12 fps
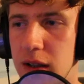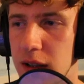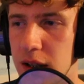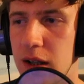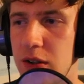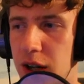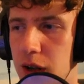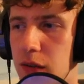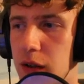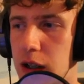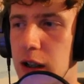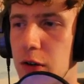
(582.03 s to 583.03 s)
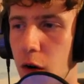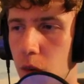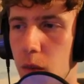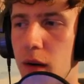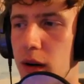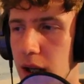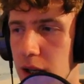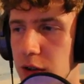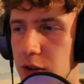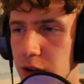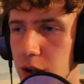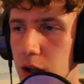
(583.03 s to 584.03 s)
is definitely not where it is
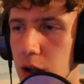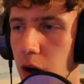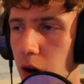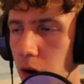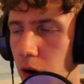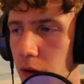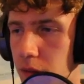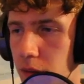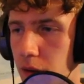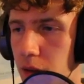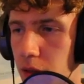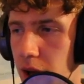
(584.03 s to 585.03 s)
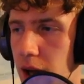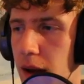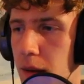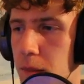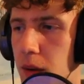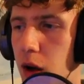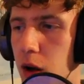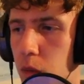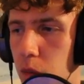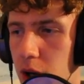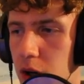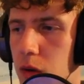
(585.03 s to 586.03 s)
on there, but I
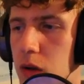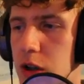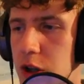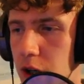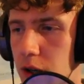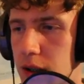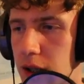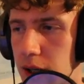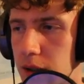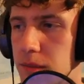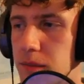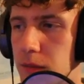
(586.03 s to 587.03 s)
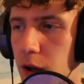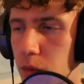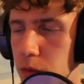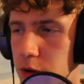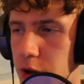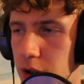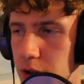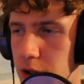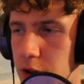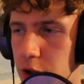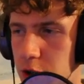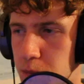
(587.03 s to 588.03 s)
will chuck it. I will chuck it
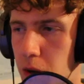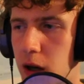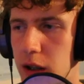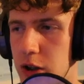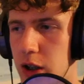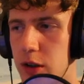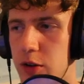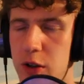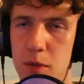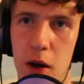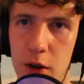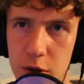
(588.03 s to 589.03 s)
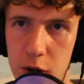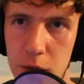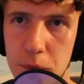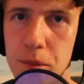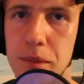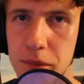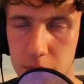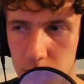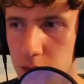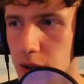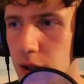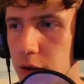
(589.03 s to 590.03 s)
just behind Genesis Part 2.
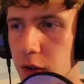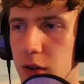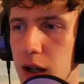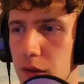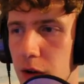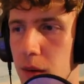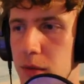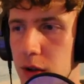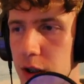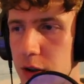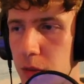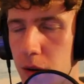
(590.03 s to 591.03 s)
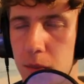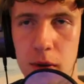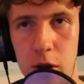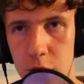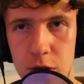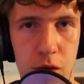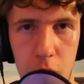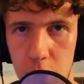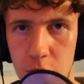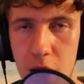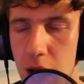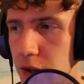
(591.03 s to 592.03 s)
It doesn't live up to this one because of all those
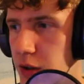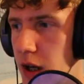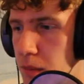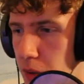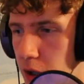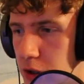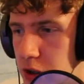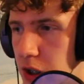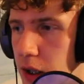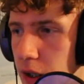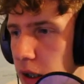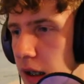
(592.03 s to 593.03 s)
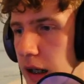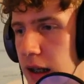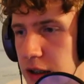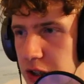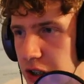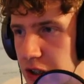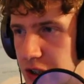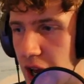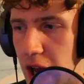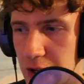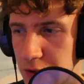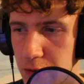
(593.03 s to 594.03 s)
ASA bugs, glitches,
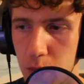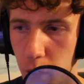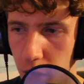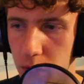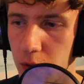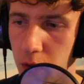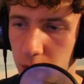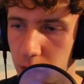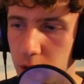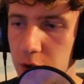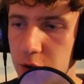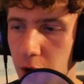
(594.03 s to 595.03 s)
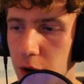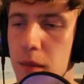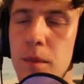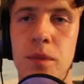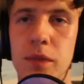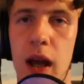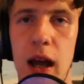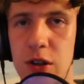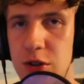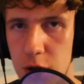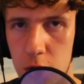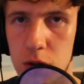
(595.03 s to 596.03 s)
and whatnot. So it's
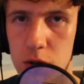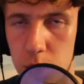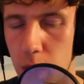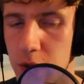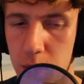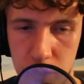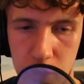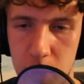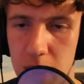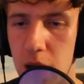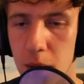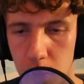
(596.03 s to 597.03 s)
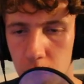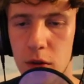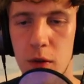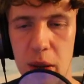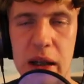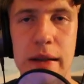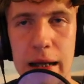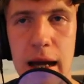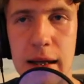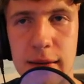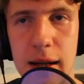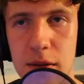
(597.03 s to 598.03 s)
not quite the one for me. I'm not the biggest
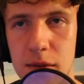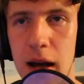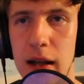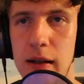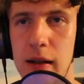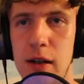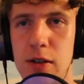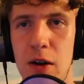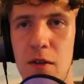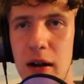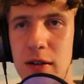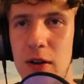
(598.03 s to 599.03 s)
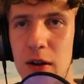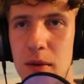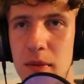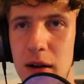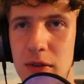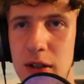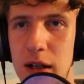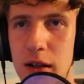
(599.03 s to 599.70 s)
ASA fan to rant on about it